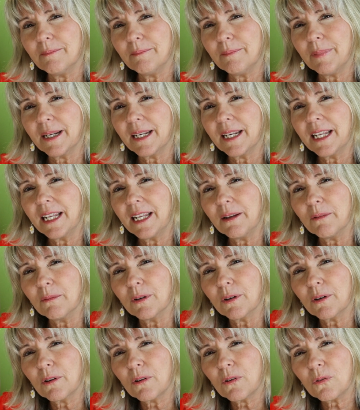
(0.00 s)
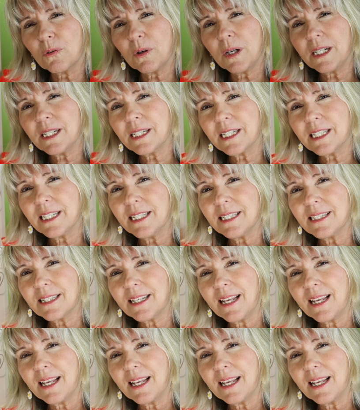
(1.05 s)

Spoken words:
but he will crush his